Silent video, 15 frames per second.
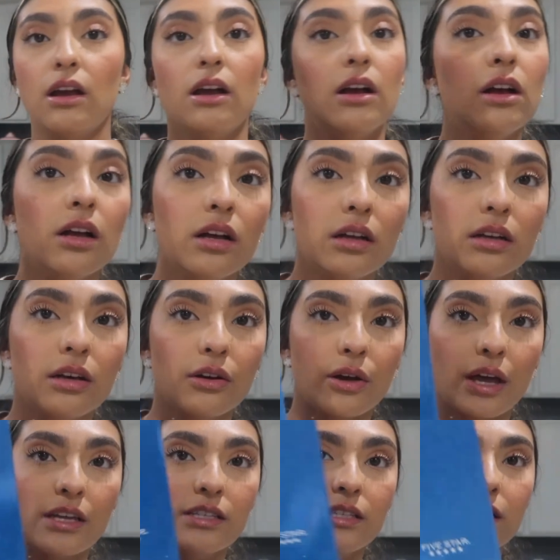Oh
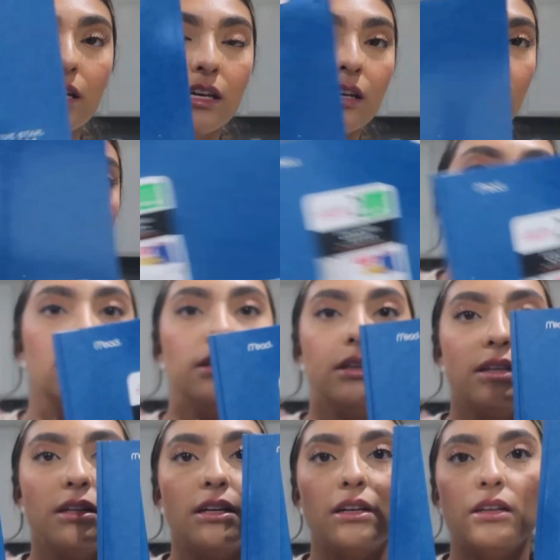okay see these
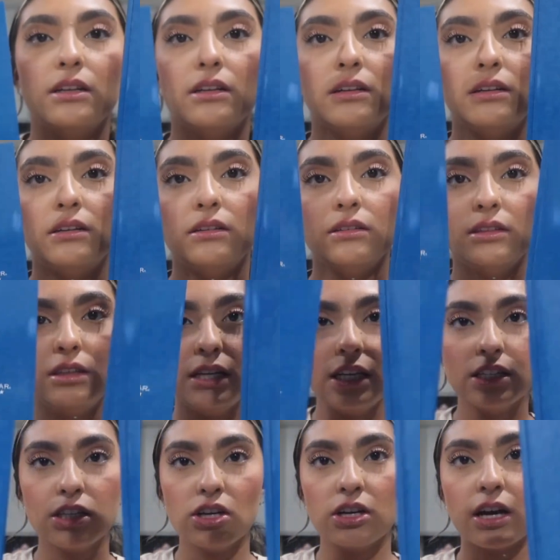
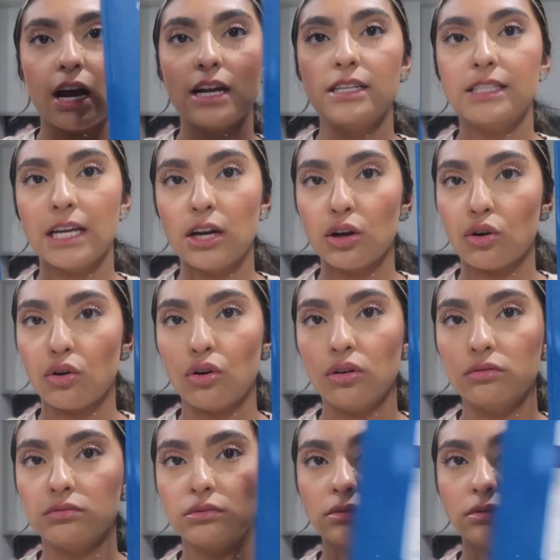look identical